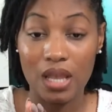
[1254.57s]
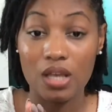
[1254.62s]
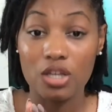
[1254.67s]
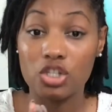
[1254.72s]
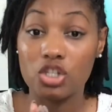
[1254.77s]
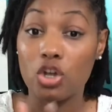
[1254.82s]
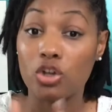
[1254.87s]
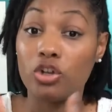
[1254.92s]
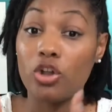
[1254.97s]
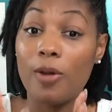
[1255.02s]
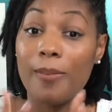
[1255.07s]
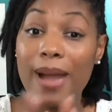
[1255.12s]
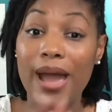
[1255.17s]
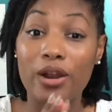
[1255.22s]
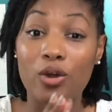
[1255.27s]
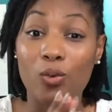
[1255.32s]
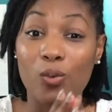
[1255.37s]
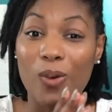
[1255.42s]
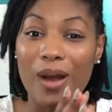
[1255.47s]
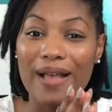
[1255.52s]
So no
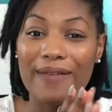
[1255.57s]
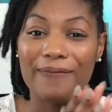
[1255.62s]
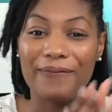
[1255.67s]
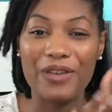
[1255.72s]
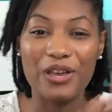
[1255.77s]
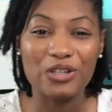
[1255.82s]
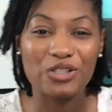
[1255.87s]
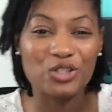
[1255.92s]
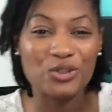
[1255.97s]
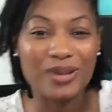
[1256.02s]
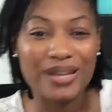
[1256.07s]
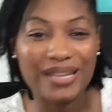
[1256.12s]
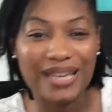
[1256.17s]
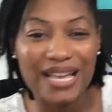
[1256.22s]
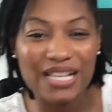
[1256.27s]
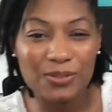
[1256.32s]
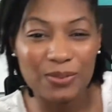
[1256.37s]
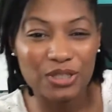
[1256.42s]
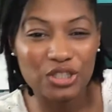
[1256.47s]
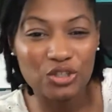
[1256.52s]
matter what field you're in,
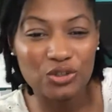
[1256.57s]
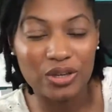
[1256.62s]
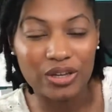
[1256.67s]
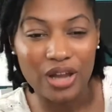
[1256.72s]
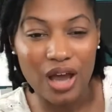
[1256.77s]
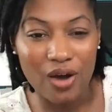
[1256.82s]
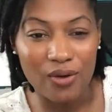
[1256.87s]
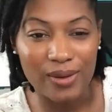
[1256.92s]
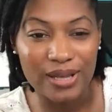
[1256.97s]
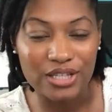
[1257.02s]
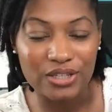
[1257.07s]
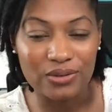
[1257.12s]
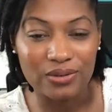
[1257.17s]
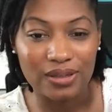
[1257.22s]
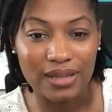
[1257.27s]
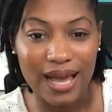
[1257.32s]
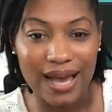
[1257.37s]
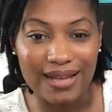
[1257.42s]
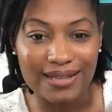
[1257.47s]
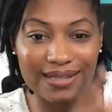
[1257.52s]
guess what you can always
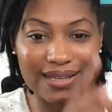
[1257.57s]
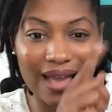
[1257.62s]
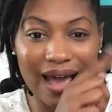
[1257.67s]
utilize?